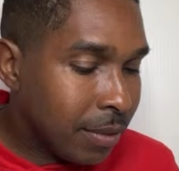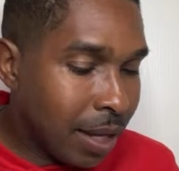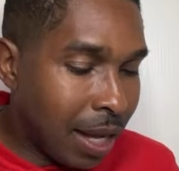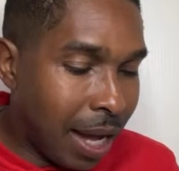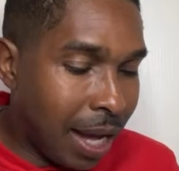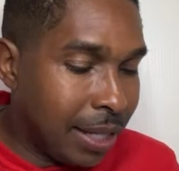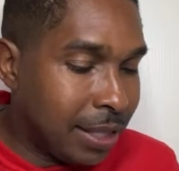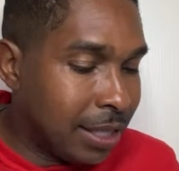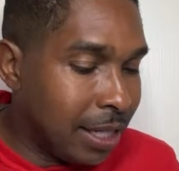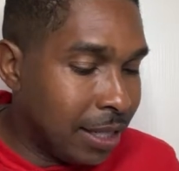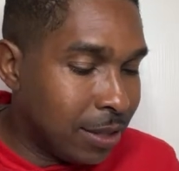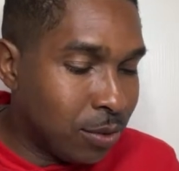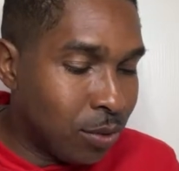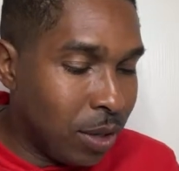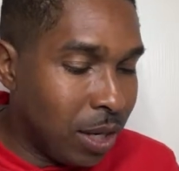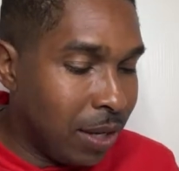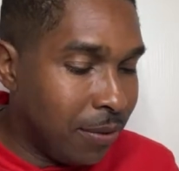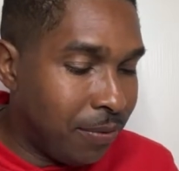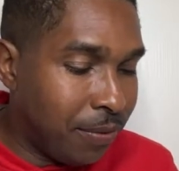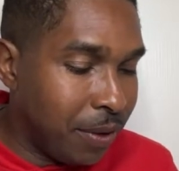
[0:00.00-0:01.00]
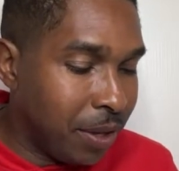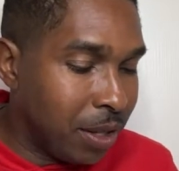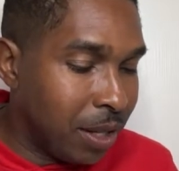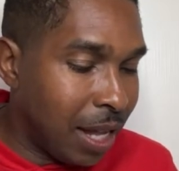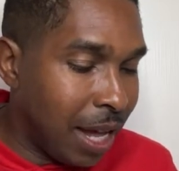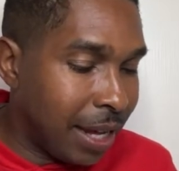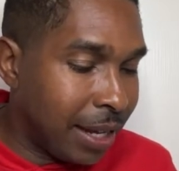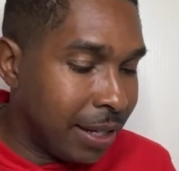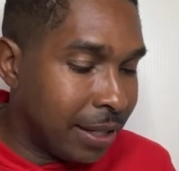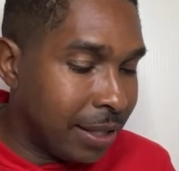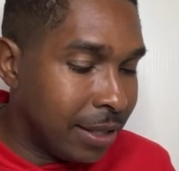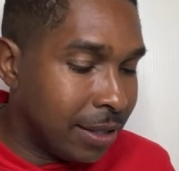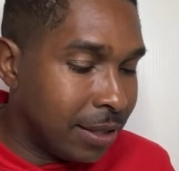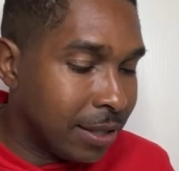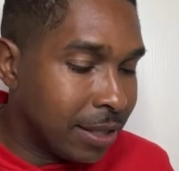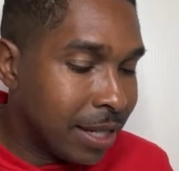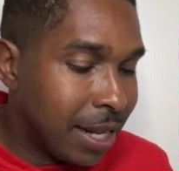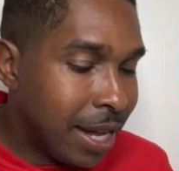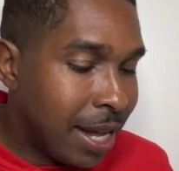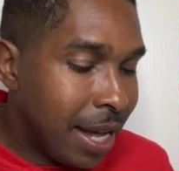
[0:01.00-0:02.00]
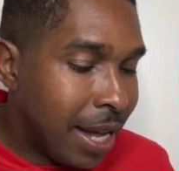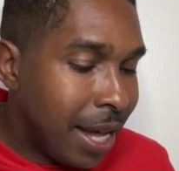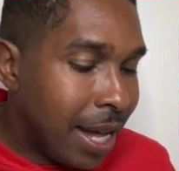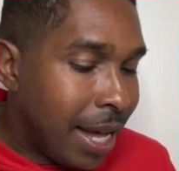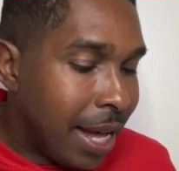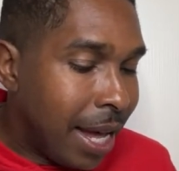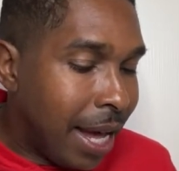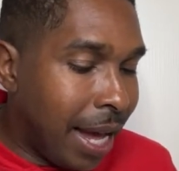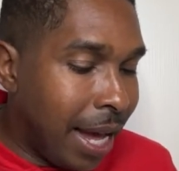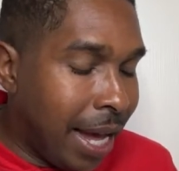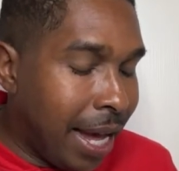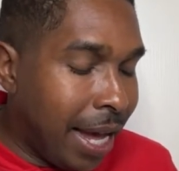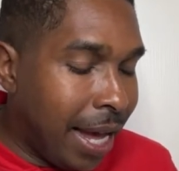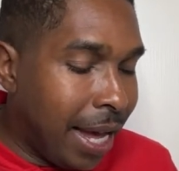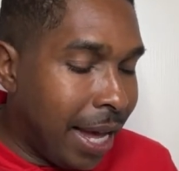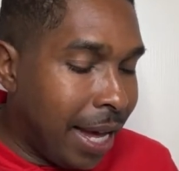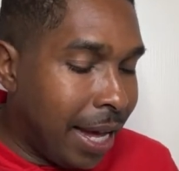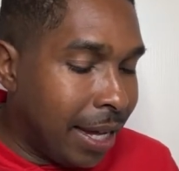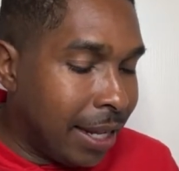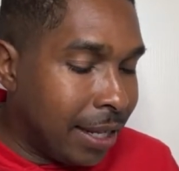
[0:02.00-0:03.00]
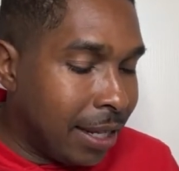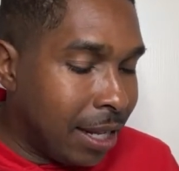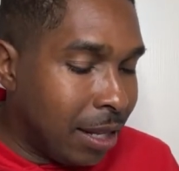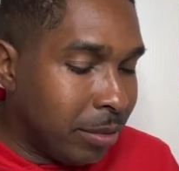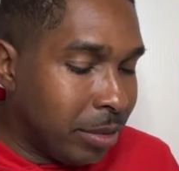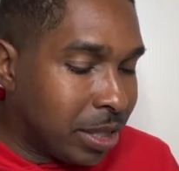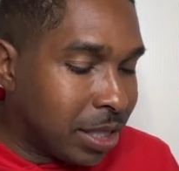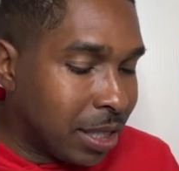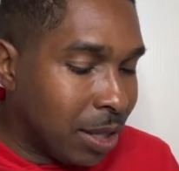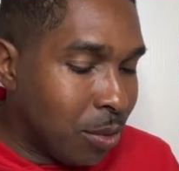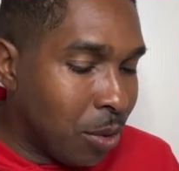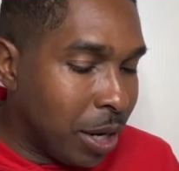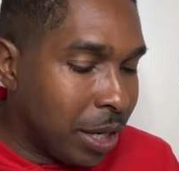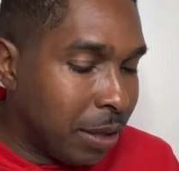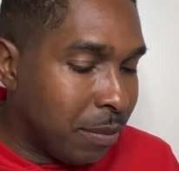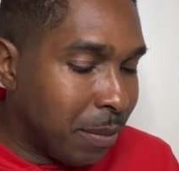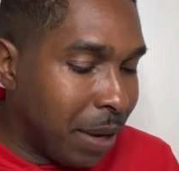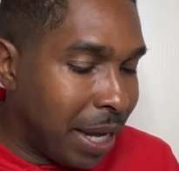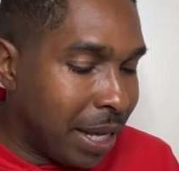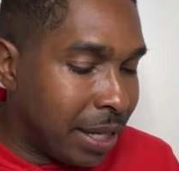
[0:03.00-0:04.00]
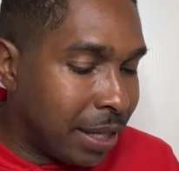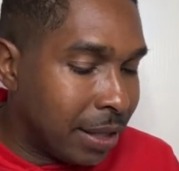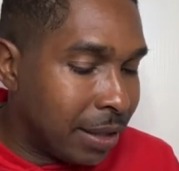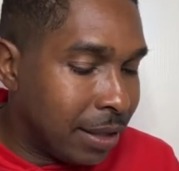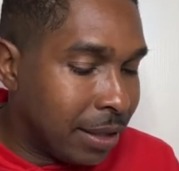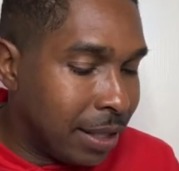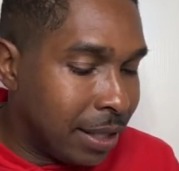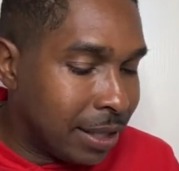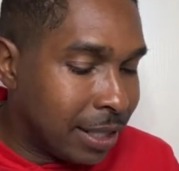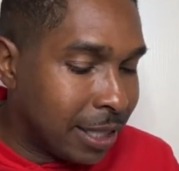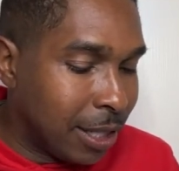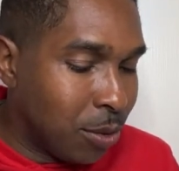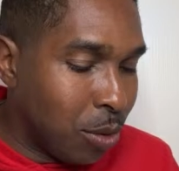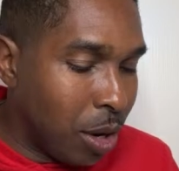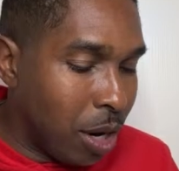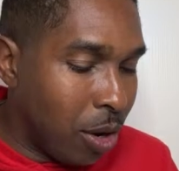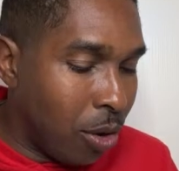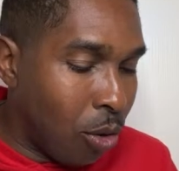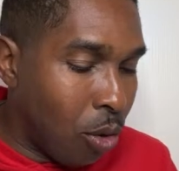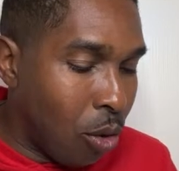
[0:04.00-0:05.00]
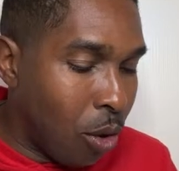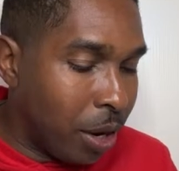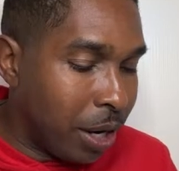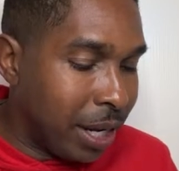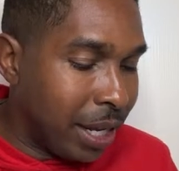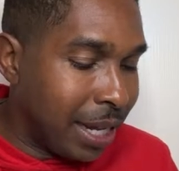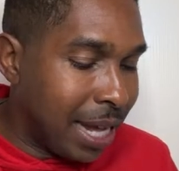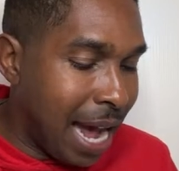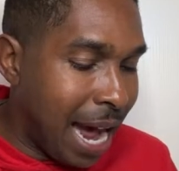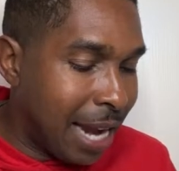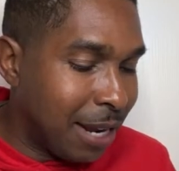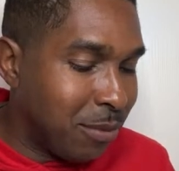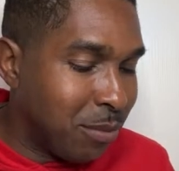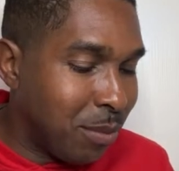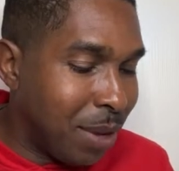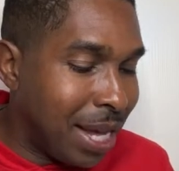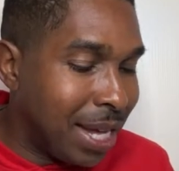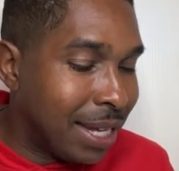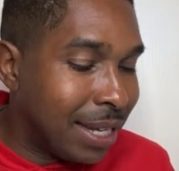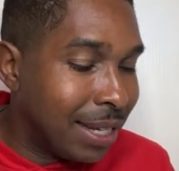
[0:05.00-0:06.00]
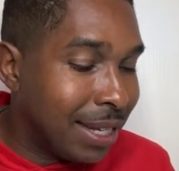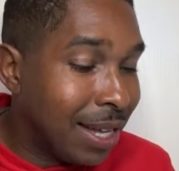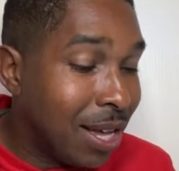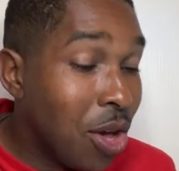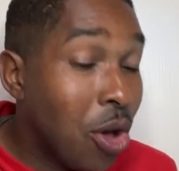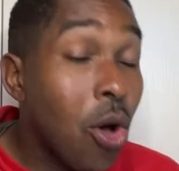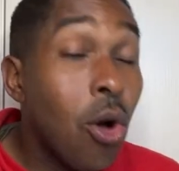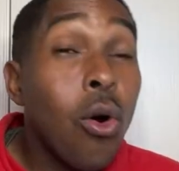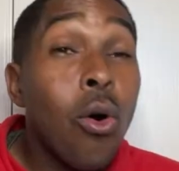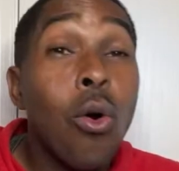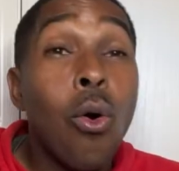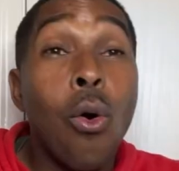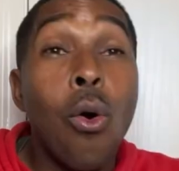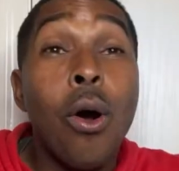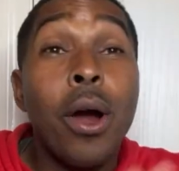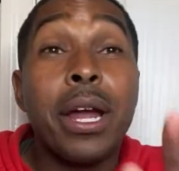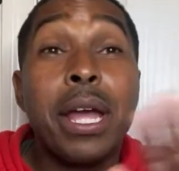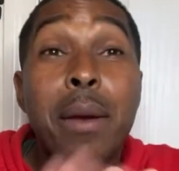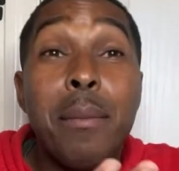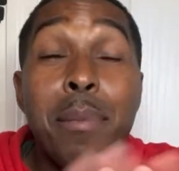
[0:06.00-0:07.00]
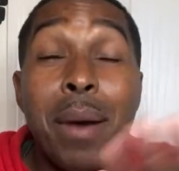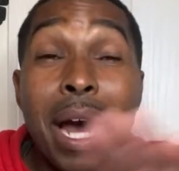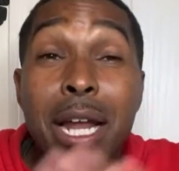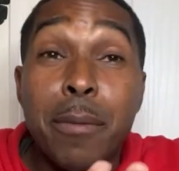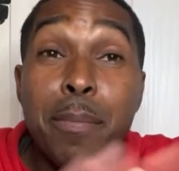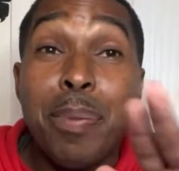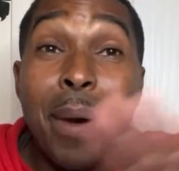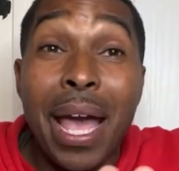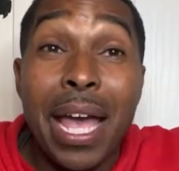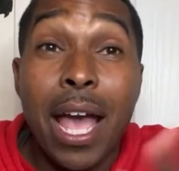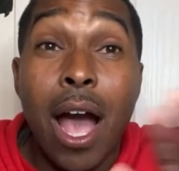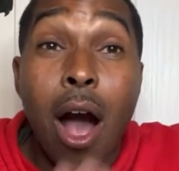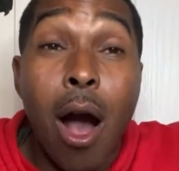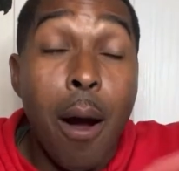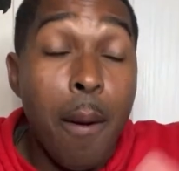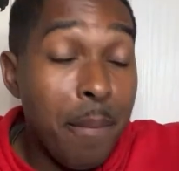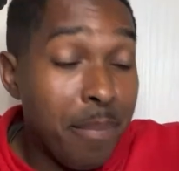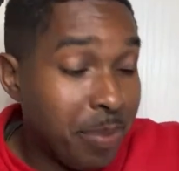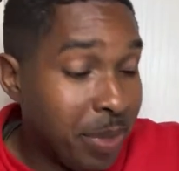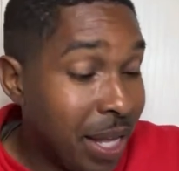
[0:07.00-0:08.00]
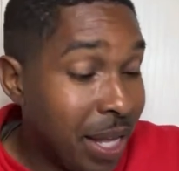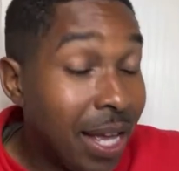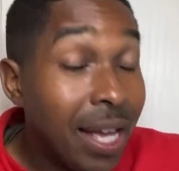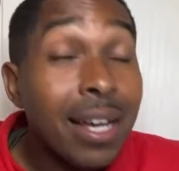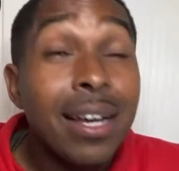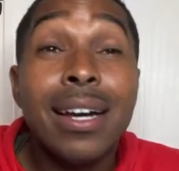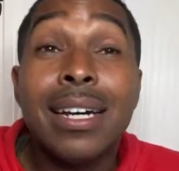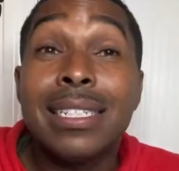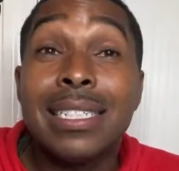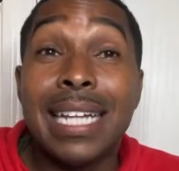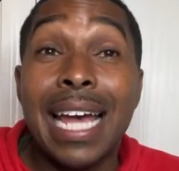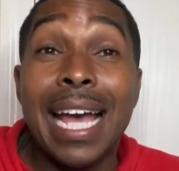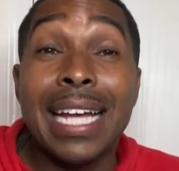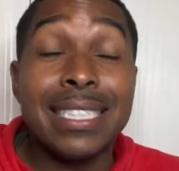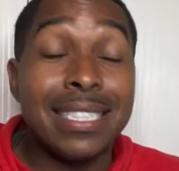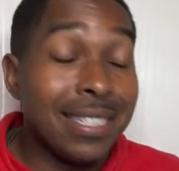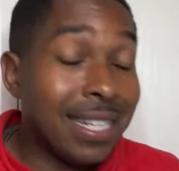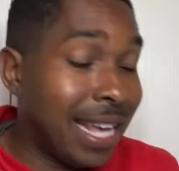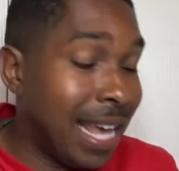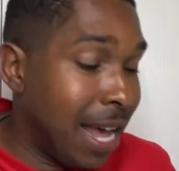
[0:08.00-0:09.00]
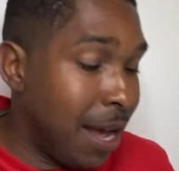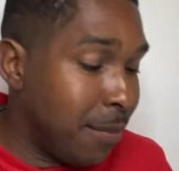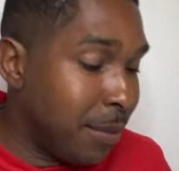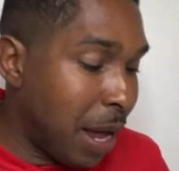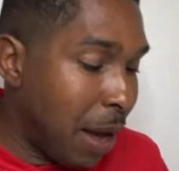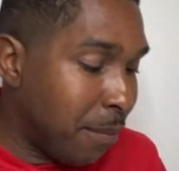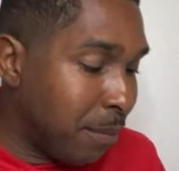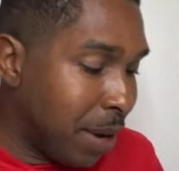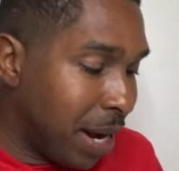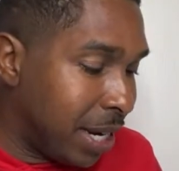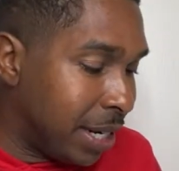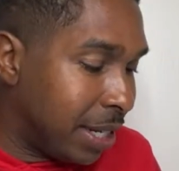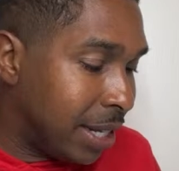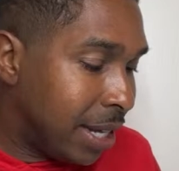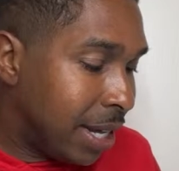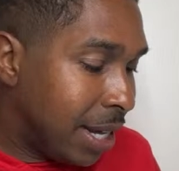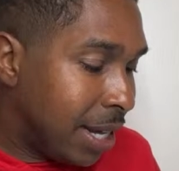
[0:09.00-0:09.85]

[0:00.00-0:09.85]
I just really feel like it is. And let me see what he's making. Let's see what Oregon got him making. Oregon better pay up, because Texas give him that money.